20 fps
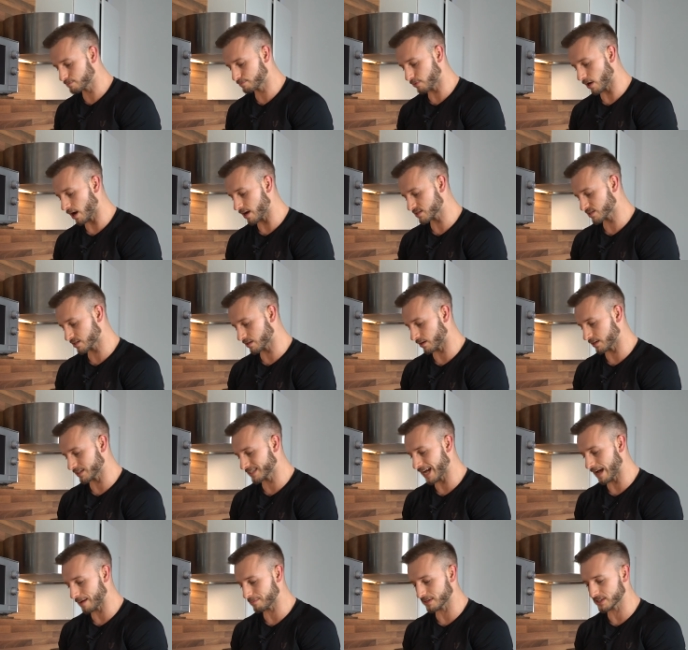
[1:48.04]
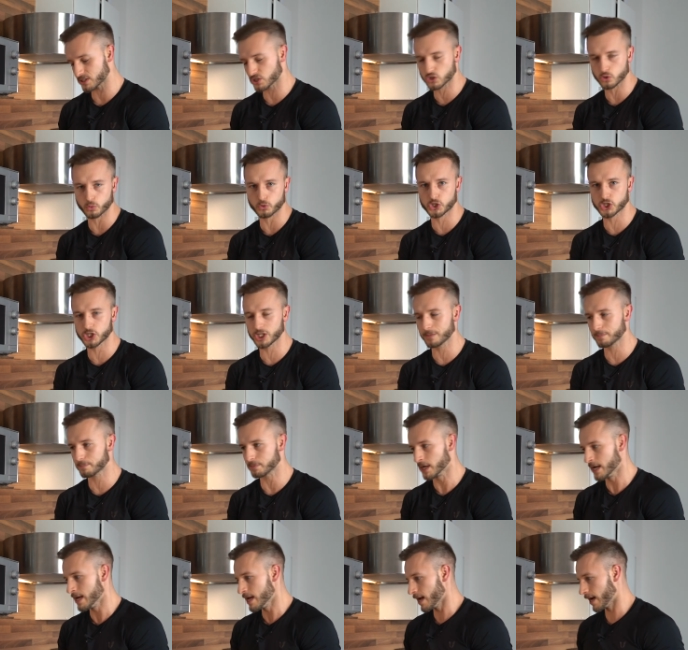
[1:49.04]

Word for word: Proscar tablets so cheap?